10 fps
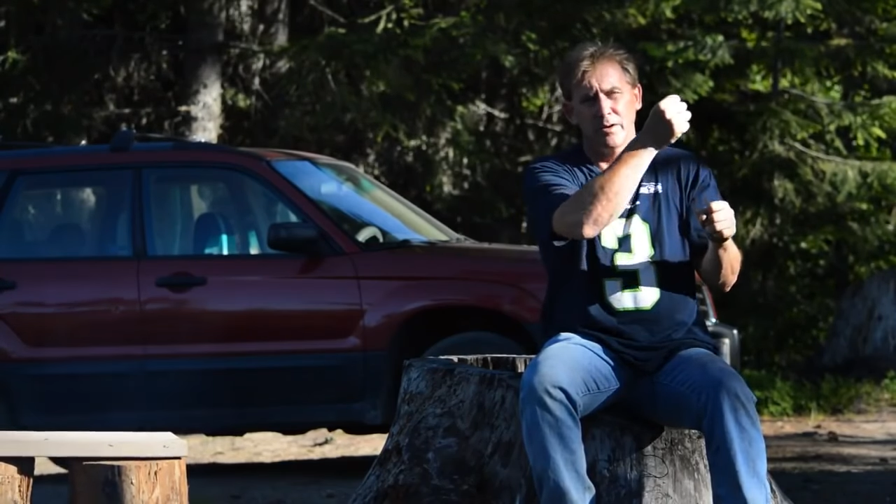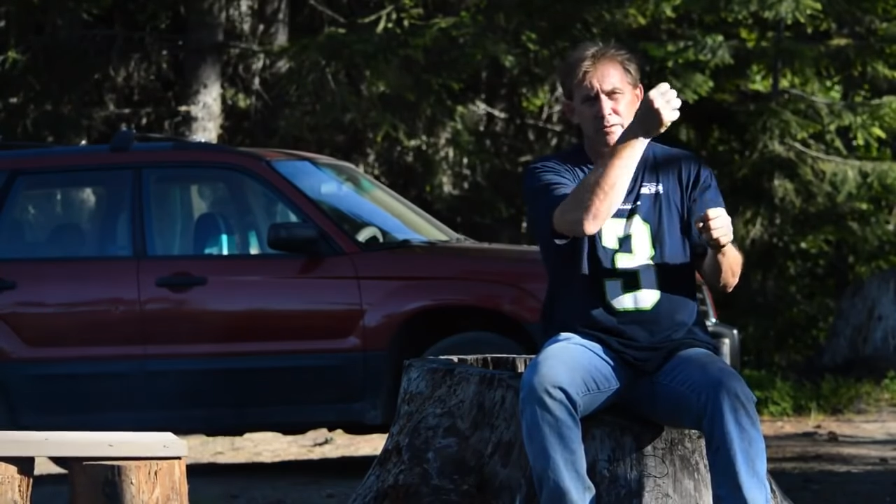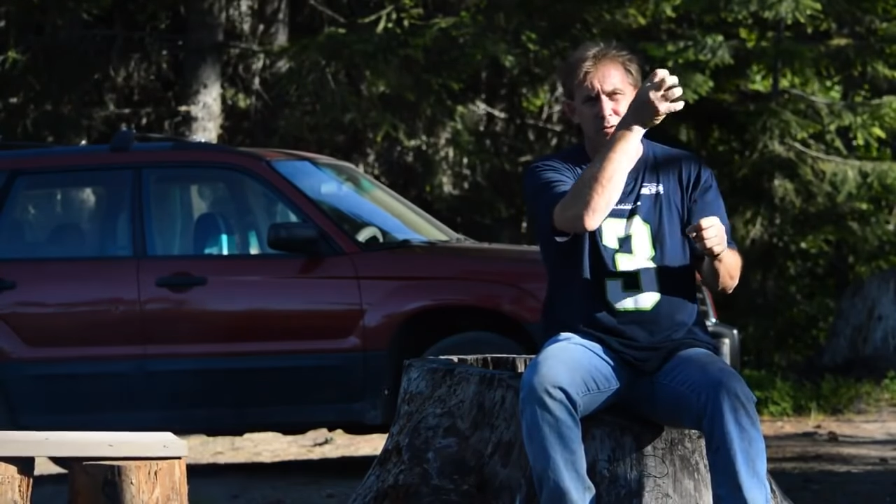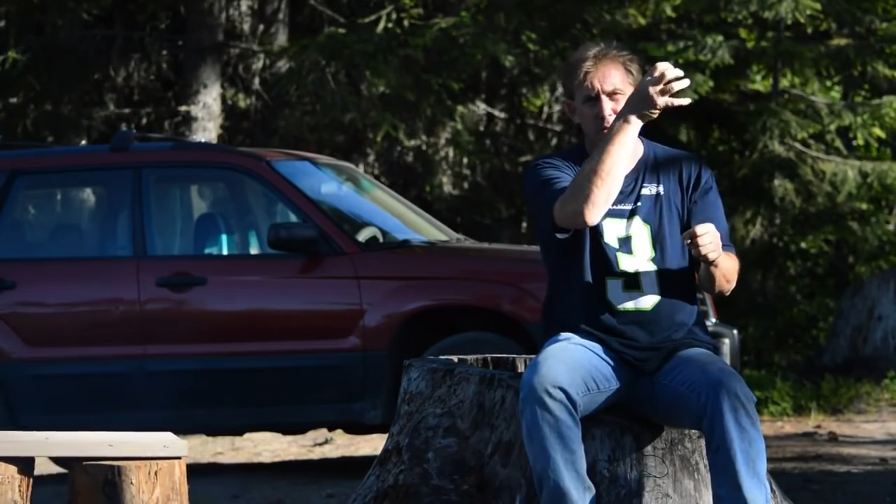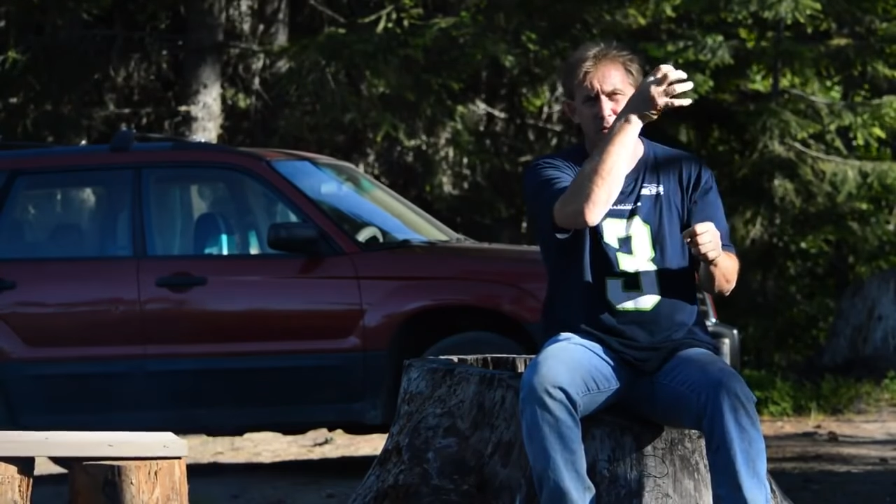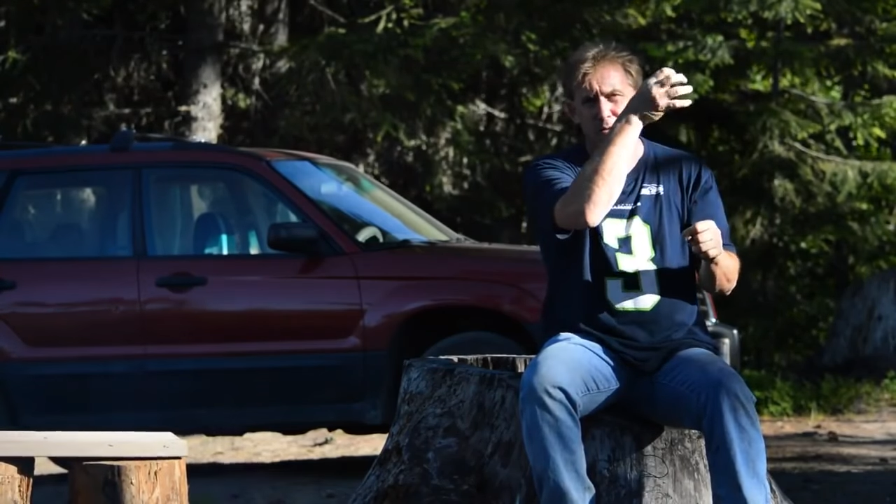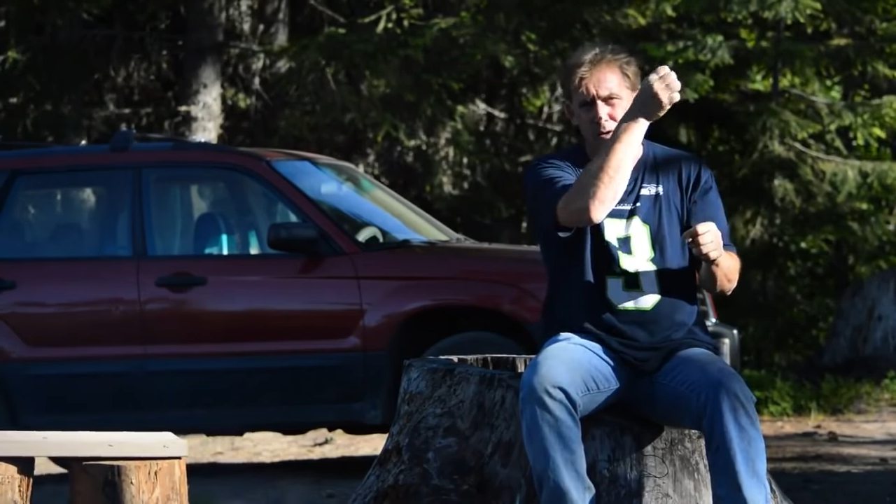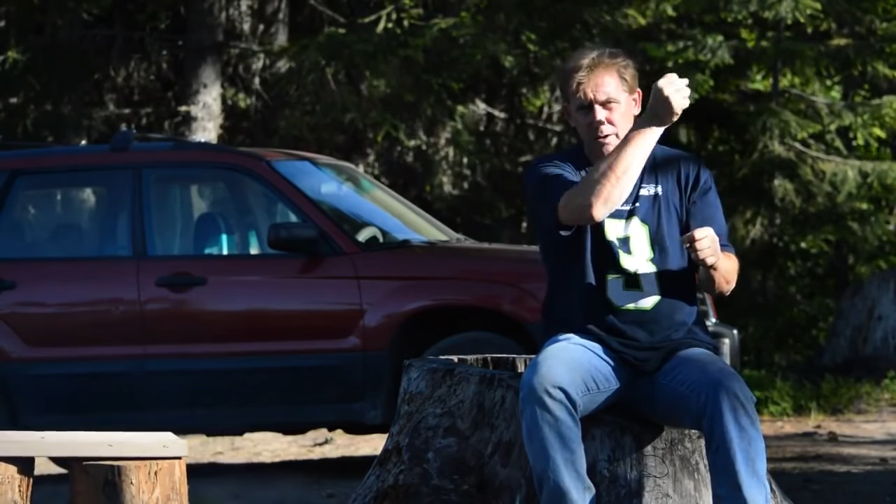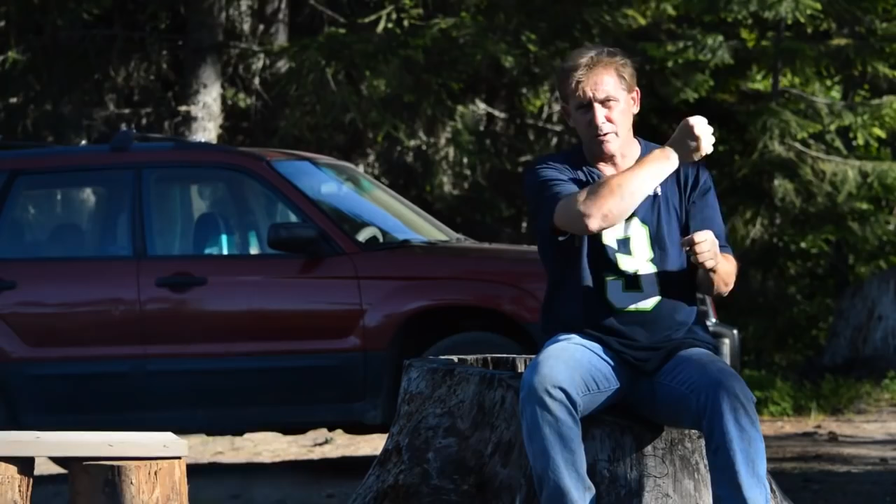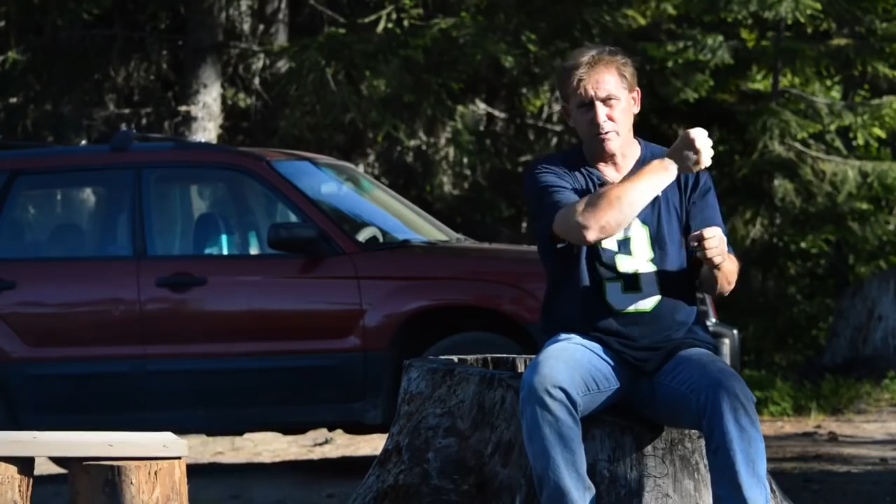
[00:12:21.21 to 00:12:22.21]
they're like
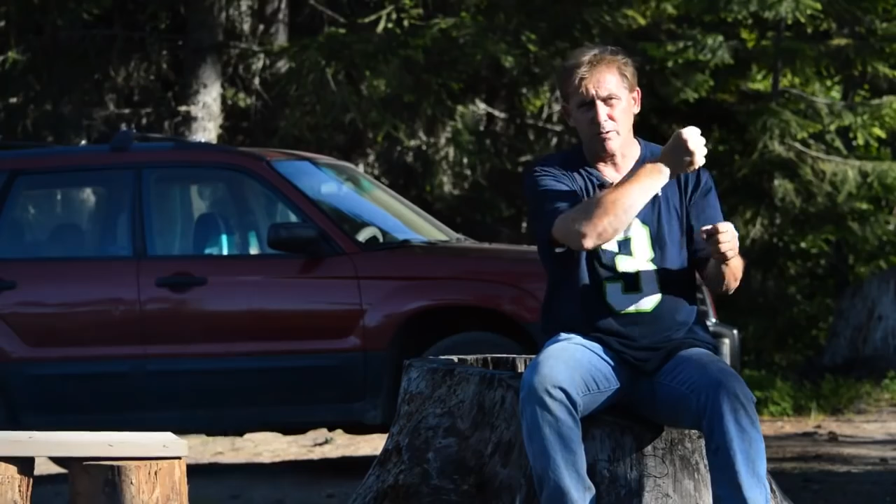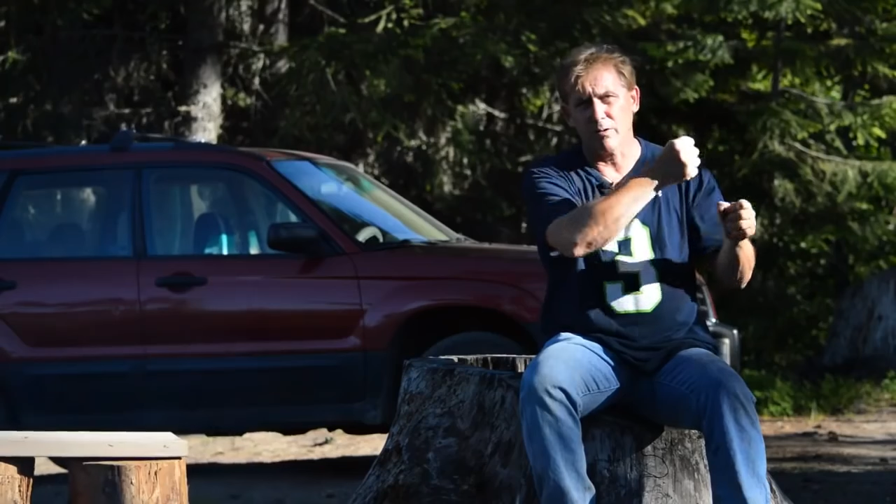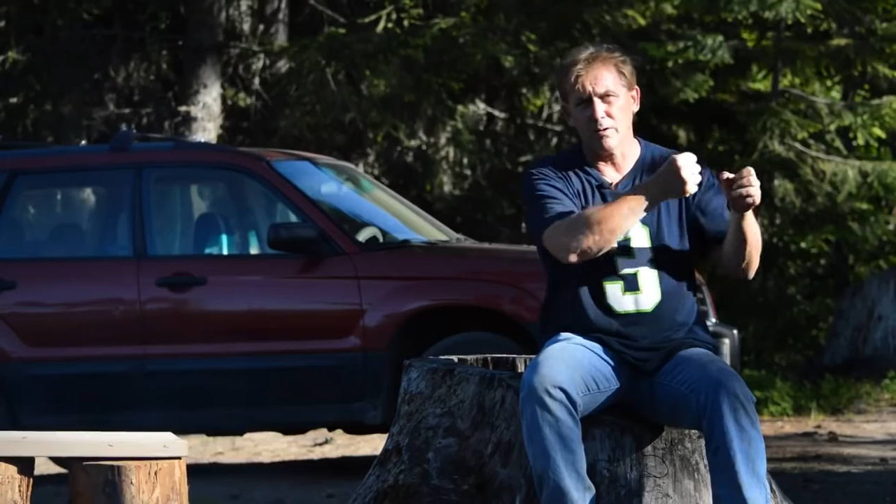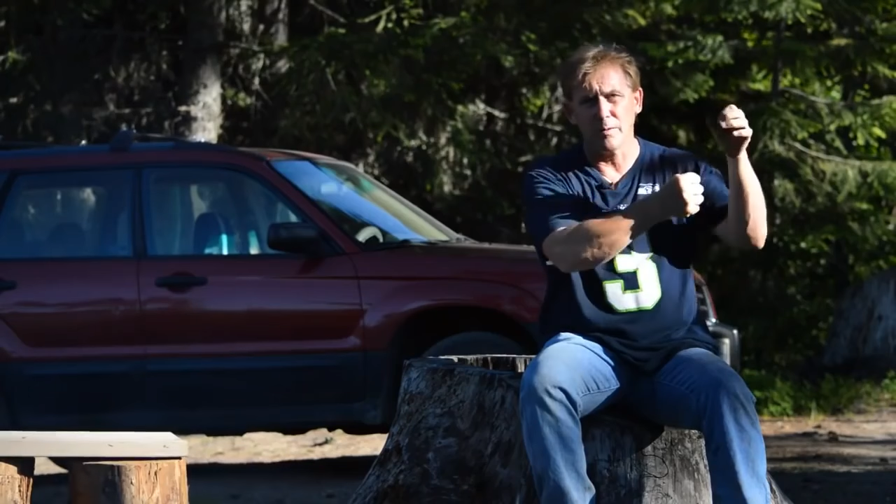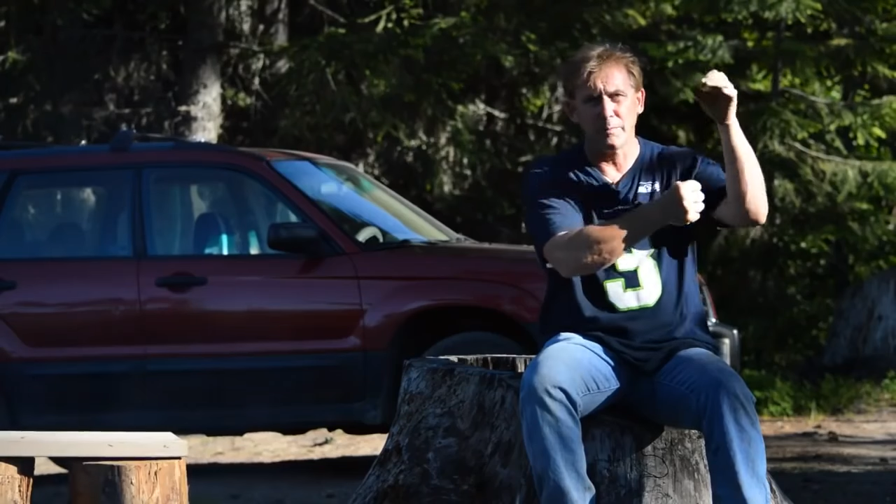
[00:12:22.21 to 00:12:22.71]
trying to crawl